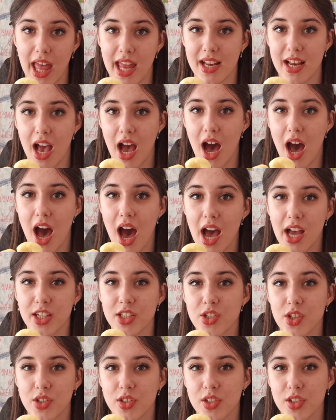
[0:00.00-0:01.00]
and I
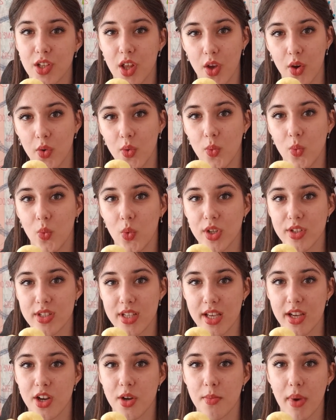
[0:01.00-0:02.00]
don't know what
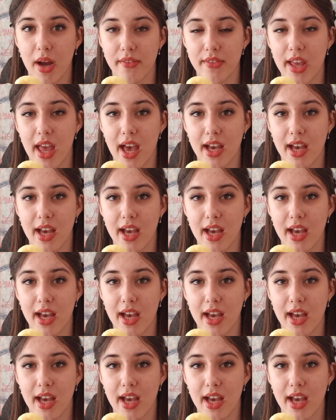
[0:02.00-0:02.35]
Tahereh Mafi